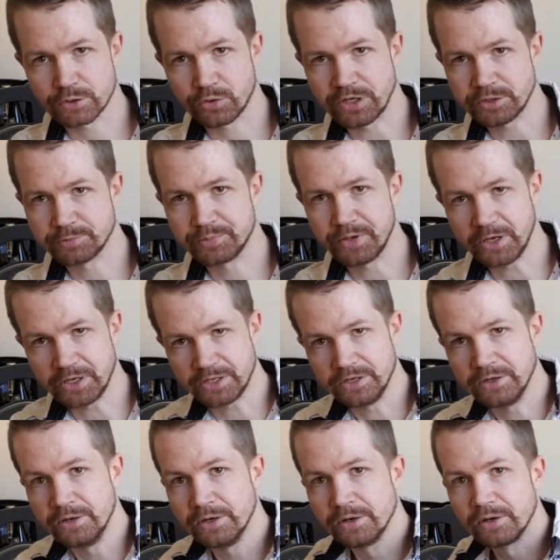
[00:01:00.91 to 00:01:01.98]
quite big
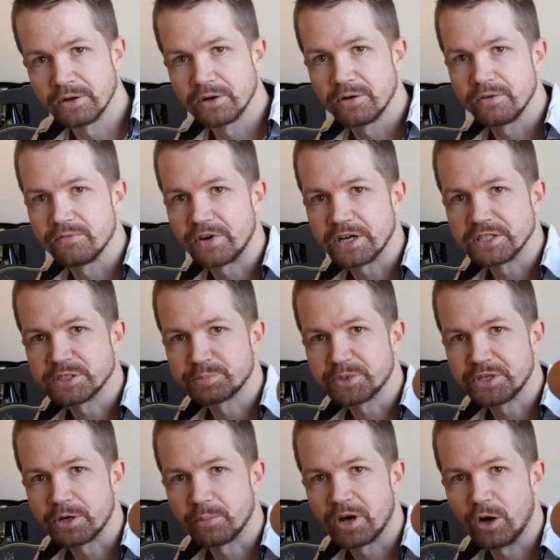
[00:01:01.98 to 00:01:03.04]

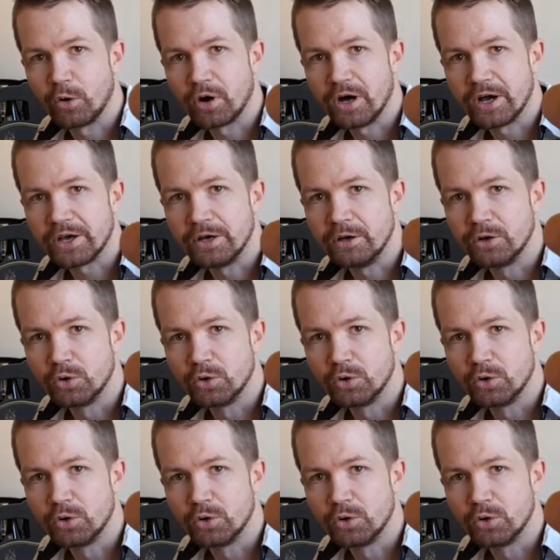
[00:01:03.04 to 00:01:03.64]
Weissbier Brauerei,